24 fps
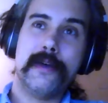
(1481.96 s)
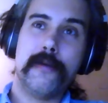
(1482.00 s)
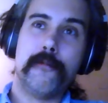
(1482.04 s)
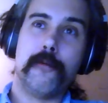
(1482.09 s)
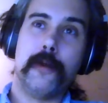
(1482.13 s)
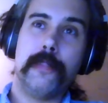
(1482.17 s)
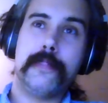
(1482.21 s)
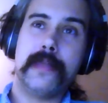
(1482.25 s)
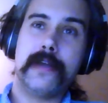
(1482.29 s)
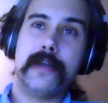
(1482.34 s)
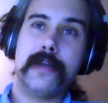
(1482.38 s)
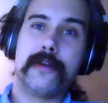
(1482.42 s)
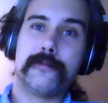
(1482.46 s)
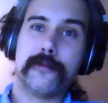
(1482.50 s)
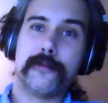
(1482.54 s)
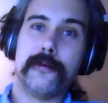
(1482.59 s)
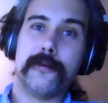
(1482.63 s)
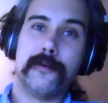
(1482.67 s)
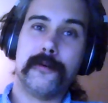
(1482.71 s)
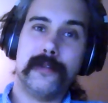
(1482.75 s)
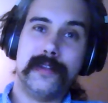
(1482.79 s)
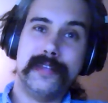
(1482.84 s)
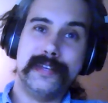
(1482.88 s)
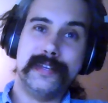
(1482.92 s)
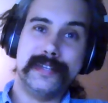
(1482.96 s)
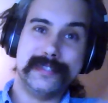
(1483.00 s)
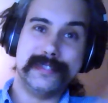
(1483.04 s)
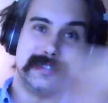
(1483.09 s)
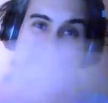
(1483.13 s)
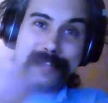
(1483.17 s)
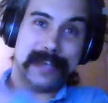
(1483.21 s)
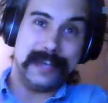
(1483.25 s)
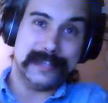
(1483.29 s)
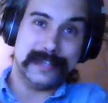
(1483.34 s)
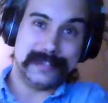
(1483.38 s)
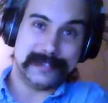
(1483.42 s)
what their role
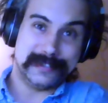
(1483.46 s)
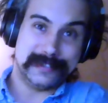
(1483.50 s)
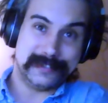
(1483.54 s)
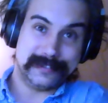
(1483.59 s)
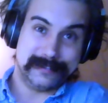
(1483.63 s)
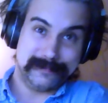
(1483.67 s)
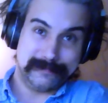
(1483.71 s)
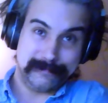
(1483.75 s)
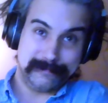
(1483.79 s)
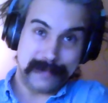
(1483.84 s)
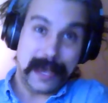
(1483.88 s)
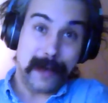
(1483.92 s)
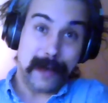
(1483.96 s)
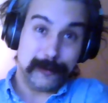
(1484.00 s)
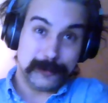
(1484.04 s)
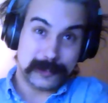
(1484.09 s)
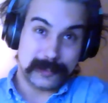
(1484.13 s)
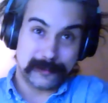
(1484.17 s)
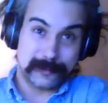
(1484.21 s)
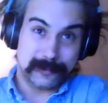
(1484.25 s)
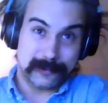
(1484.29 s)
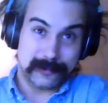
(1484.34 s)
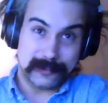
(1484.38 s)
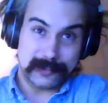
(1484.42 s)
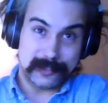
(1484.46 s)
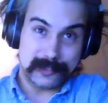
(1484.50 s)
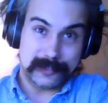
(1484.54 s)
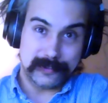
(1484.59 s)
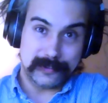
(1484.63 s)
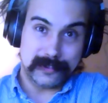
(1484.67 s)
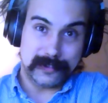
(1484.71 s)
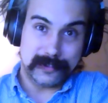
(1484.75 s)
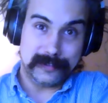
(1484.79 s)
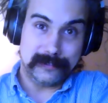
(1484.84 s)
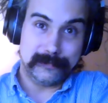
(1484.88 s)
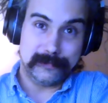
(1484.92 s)
is as counselors
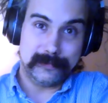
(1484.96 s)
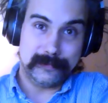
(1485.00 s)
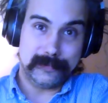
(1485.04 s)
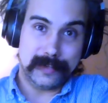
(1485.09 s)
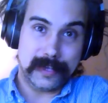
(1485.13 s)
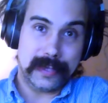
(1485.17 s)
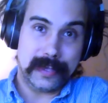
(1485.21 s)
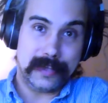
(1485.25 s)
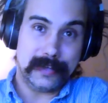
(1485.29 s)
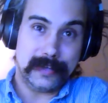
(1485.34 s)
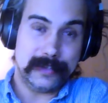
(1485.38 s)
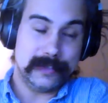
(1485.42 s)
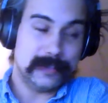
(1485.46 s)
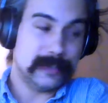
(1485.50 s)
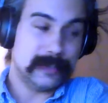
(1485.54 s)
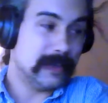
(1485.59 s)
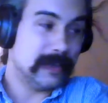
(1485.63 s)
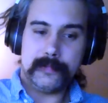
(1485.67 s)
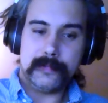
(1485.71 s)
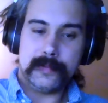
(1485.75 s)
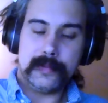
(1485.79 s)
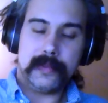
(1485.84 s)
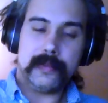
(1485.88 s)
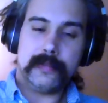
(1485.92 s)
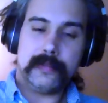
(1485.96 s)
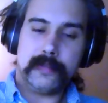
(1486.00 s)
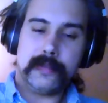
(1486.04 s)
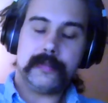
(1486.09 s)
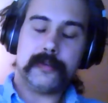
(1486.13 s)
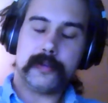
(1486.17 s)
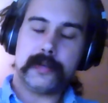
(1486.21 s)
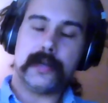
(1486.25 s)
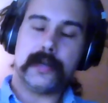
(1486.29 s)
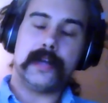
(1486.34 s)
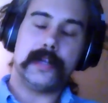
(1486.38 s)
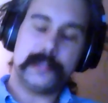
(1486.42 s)
even. And
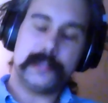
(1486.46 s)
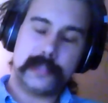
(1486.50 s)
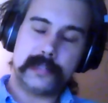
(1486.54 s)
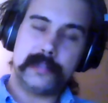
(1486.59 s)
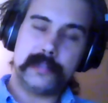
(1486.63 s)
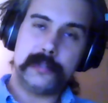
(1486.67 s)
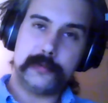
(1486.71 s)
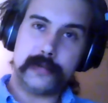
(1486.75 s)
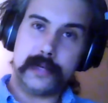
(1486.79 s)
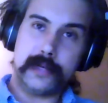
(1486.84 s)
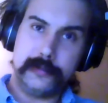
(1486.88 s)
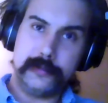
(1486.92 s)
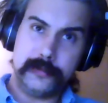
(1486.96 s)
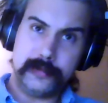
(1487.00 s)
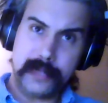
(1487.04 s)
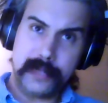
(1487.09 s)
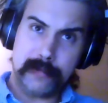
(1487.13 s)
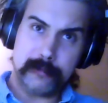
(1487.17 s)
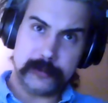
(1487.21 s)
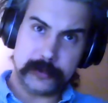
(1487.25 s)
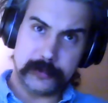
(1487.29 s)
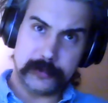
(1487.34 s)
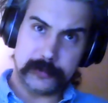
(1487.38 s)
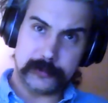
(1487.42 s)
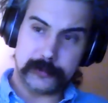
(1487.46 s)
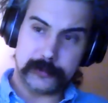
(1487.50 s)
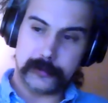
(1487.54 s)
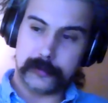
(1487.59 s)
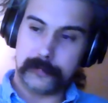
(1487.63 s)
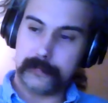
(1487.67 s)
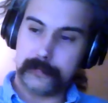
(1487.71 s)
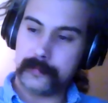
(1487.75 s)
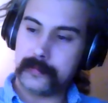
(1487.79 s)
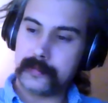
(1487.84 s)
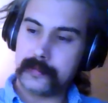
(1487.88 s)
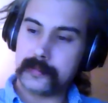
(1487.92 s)
they're constantly trying to do damage
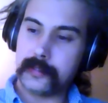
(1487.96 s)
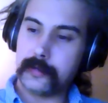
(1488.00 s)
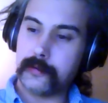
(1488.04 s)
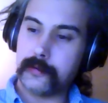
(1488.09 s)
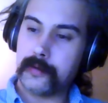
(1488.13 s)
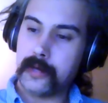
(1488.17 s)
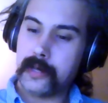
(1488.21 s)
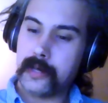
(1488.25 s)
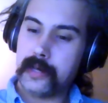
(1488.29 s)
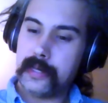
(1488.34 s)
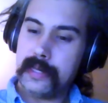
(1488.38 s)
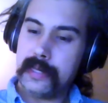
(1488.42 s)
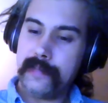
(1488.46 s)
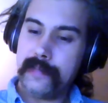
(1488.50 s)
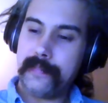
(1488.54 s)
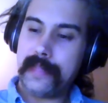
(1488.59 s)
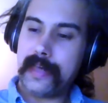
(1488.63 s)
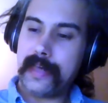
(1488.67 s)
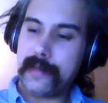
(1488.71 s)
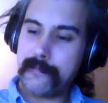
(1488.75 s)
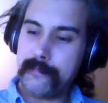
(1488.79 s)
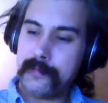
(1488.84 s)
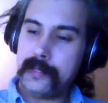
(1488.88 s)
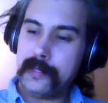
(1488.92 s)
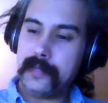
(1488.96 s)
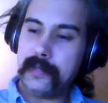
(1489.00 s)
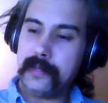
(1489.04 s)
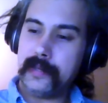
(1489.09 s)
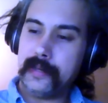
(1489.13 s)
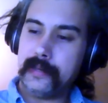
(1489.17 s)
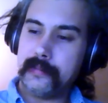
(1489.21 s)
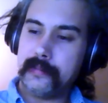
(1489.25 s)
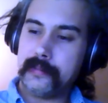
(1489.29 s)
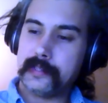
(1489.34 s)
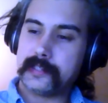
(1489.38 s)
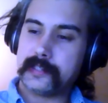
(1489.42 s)
control. So in that
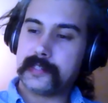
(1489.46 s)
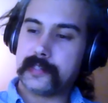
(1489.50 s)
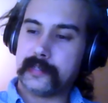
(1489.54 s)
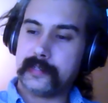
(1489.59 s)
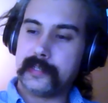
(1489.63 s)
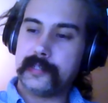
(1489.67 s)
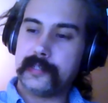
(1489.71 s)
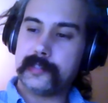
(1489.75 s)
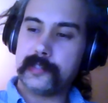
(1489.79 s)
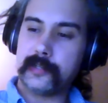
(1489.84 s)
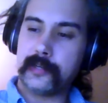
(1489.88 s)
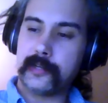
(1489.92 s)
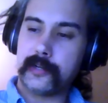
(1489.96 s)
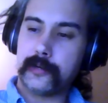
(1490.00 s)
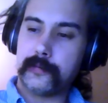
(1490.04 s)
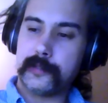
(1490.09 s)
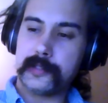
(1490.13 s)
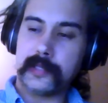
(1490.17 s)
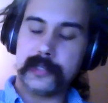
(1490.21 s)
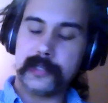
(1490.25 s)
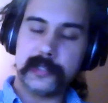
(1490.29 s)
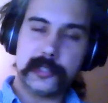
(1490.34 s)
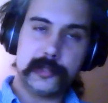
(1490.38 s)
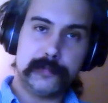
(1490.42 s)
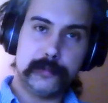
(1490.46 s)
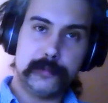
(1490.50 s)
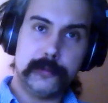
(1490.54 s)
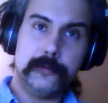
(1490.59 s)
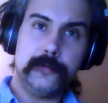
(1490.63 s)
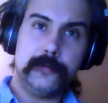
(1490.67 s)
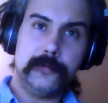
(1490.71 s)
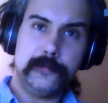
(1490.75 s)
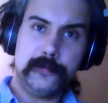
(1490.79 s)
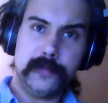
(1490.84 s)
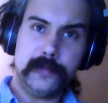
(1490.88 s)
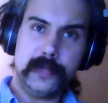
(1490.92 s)
meeting, the solicitor was like
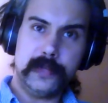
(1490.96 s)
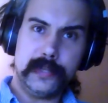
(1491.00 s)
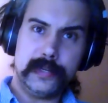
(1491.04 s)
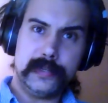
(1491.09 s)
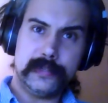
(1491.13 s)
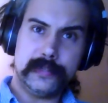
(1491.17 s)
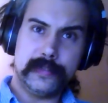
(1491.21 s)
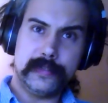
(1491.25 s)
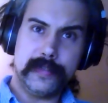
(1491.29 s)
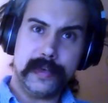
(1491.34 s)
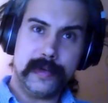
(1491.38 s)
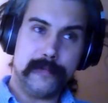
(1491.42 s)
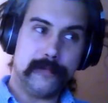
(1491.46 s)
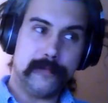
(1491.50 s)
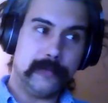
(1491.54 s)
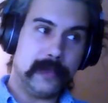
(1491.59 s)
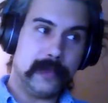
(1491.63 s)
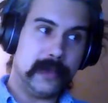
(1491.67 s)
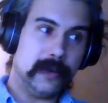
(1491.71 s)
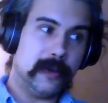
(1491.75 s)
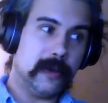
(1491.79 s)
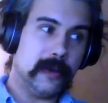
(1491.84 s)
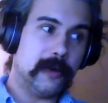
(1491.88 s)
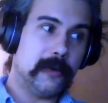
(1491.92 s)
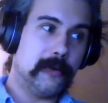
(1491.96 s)
spoon feeding to them that,